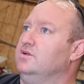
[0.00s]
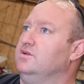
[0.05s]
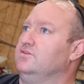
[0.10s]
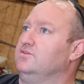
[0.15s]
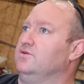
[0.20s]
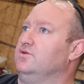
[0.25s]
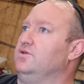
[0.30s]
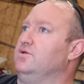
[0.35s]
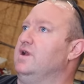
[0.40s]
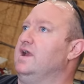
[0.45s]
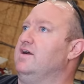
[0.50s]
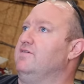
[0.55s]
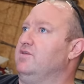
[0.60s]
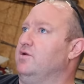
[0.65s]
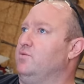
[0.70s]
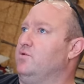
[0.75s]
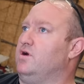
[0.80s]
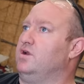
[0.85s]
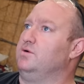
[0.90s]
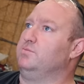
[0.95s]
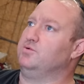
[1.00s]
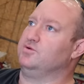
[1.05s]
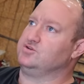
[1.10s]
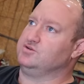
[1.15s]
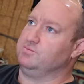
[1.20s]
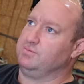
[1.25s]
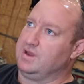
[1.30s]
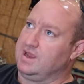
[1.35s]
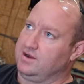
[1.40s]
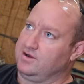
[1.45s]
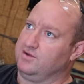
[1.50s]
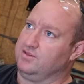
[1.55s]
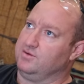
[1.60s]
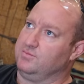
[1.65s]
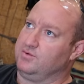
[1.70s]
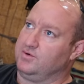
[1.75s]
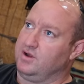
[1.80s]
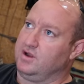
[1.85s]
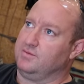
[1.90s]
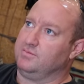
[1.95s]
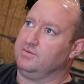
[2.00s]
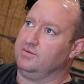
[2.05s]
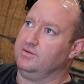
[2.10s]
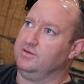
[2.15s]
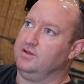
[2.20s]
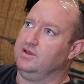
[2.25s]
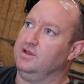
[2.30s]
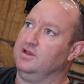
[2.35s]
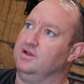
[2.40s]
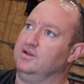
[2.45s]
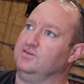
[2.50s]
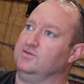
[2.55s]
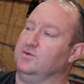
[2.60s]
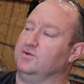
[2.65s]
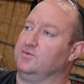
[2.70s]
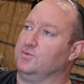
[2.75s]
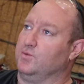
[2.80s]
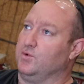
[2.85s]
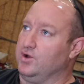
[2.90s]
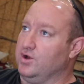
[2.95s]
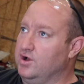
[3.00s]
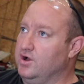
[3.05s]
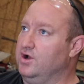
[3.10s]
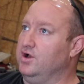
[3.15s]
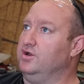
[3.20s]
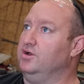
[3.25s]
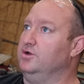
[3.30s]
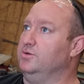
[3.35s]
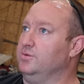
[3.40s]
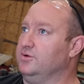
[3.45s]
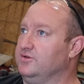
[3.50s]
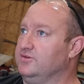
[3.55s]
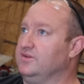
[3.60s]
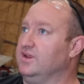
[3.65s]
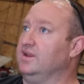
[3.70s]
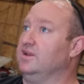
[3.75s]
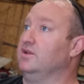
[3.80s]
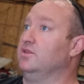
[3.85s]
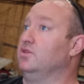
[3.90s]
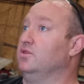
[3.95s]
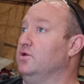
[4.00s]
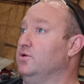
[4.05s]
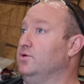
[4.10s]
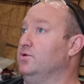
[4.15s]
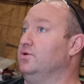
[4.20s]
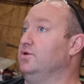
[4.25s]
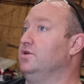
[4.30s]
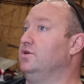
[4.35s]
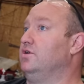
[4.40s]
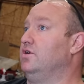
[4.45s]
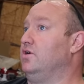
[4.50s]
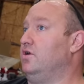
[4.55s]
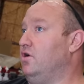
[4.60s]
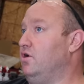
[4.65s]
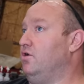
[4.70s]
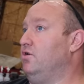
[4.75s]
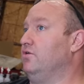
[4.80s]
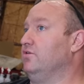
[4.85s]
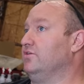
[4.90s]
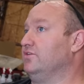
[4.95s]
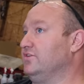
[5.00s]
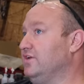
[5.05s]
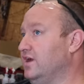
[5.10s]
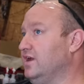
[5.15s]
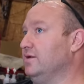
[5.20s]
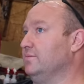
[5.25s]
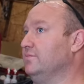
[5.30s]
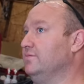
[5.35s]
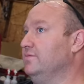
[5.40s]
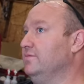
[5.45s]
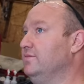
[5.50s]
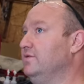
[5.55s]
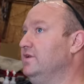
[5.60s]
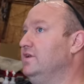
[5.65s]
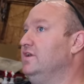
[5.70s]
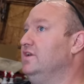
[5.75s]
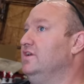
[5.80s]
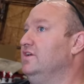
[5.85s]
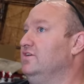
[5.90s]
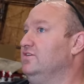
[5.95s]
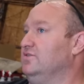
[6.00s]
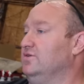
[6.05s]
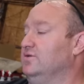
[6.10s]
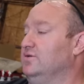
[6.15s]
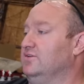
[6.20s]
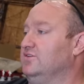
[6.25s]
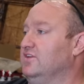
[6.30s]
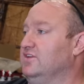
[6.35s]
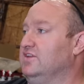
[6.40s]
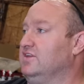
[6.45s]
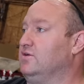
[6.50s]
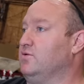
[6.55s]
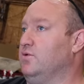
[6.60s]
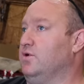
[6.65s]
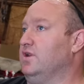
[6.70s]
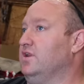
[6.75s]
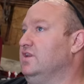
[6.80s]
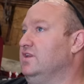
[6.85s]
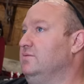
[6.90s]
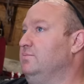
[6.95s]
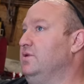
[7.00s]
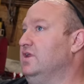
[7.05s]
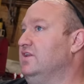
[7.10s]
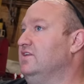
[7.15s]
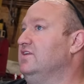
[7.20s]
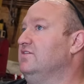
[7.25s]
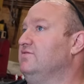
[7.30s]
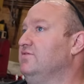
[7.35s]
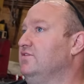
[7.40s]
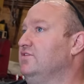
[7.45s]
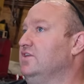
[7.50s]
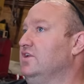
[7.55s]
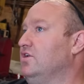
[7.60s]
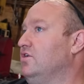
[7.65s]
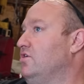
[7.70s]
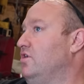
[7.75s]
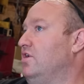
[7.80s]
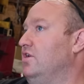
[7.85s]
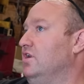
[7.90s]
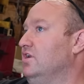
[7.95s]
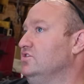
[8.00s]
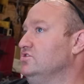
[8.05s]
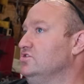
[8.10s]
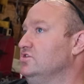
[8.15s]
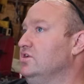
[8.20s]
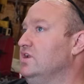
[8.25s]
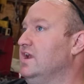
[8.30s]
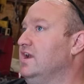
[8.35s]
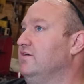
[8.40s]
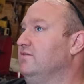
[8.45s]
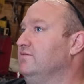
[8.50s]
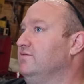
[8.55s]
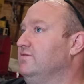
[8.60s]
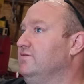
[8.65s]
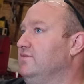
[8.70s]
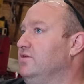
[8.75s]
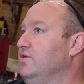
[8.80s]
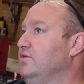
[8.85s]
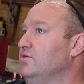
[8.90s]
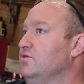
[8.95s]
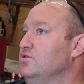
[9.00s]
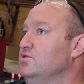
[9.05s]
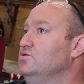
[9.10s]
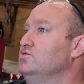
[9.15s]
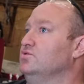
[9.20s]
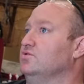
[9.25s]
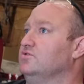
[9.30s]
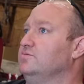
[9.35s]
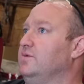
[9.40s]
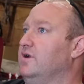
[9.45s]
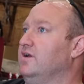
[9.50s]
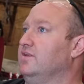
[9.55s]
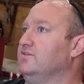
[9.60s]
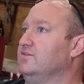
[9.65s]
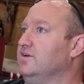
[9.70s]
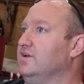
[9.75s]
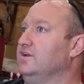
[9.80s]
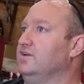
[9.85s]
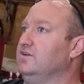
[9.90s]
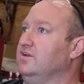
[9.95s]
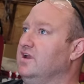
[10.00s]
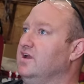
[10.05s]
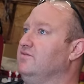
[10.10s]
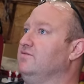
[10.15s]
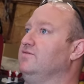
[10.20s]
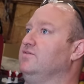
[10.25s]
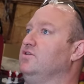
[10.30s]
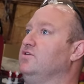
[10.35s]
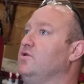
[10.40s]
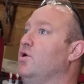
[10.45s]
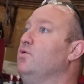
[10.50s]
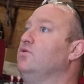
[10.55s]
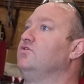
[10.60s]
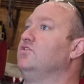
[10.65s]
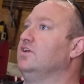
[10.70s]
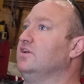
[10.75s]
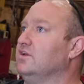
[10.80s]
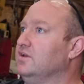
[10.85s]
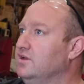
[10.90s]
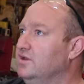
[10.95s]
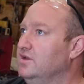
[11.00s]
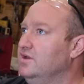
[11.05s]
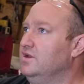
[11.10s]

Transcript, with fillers: So you have the water pushing back on the prop. So it's 100% load all the time. Yes. So it's a, quite a bit different than a car engine. You have your neutral spots, right? You have yep. your coasting.